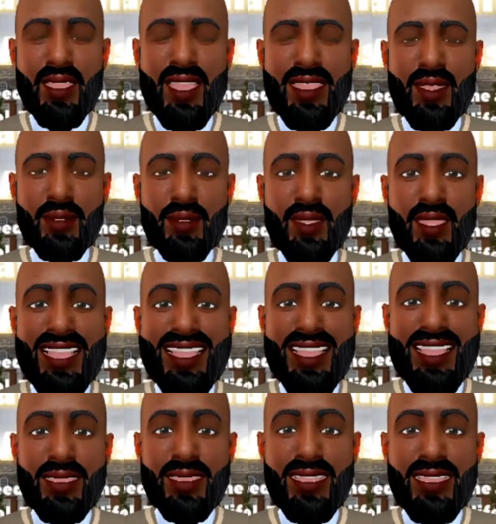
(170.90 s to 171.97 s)
we pay
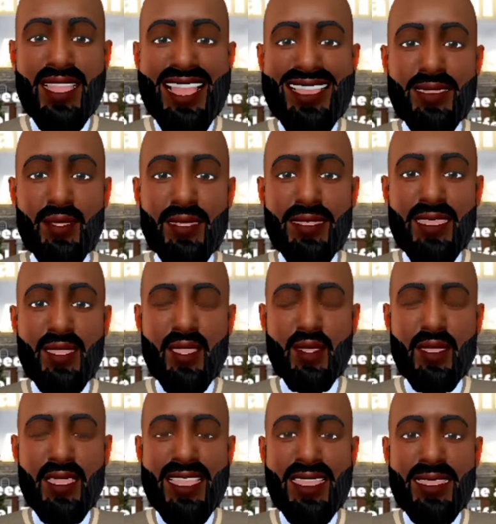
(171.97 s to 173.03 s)
our little taxes and we
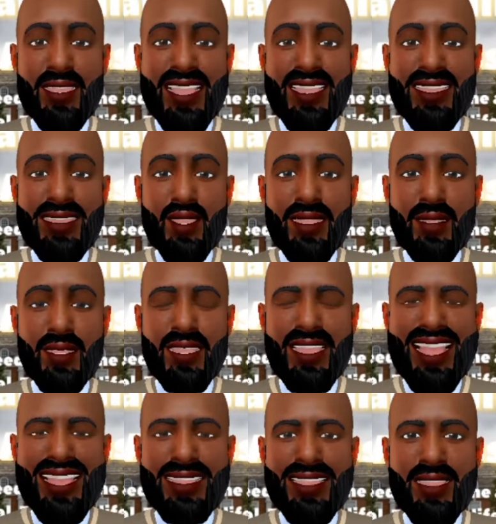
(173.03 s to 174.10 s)
be content. We be
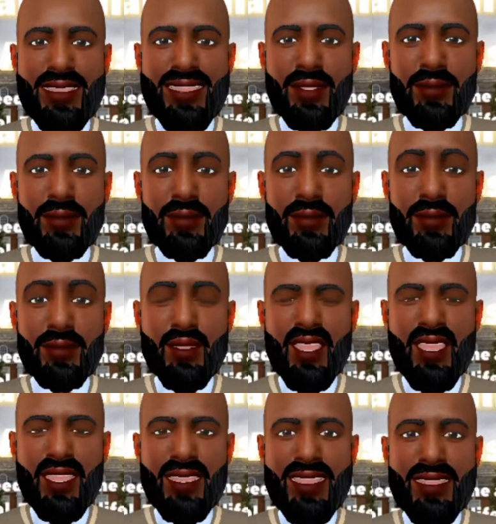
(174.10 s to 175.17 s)
happy.
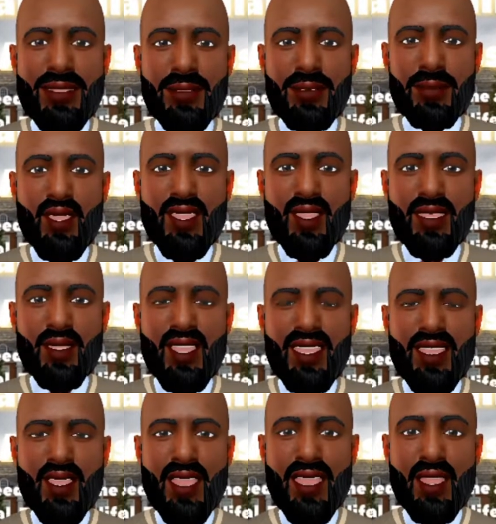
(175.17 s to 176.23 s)
But when you're setting
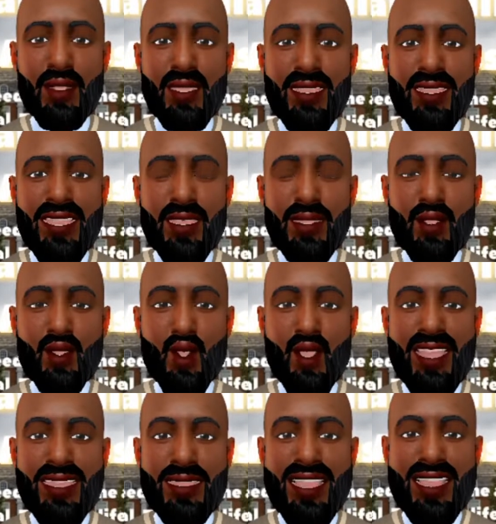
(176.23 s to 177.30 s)
your company up the
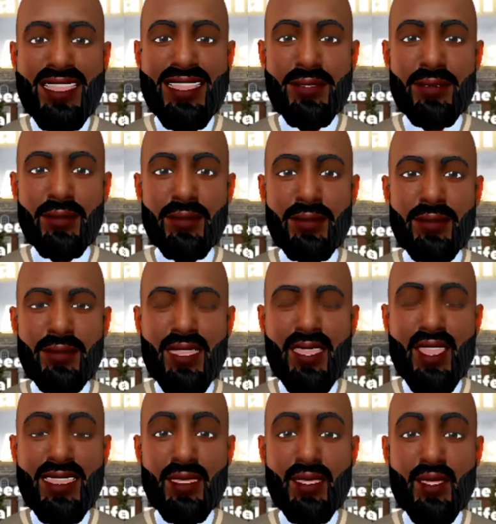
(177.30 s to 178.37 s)
way that
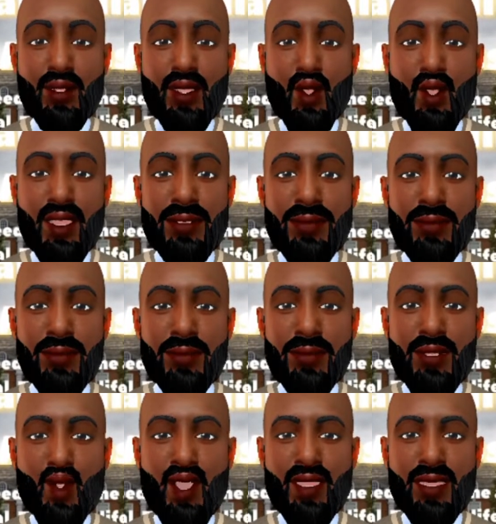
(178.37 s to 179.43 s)
I support,
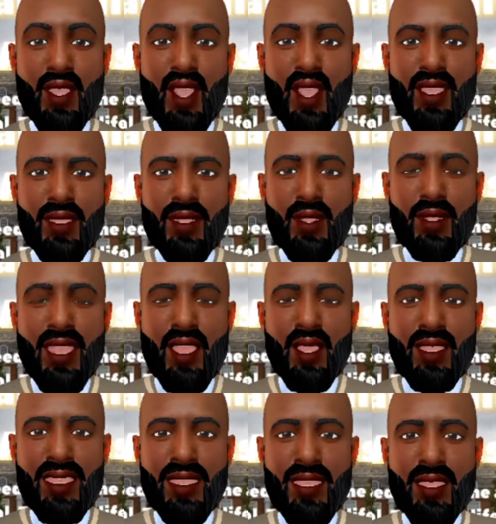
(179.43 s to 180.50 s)
what I'm a
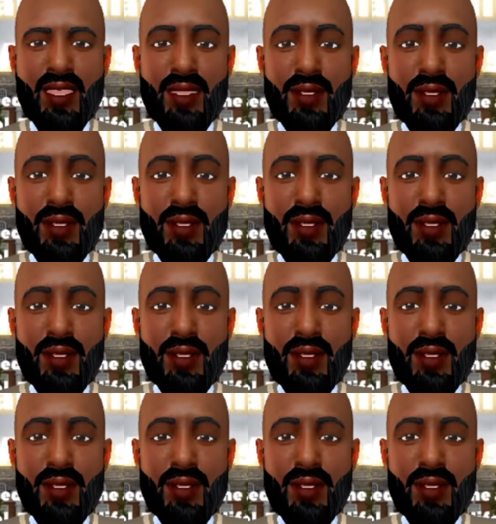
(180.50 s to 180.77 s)
proponent of,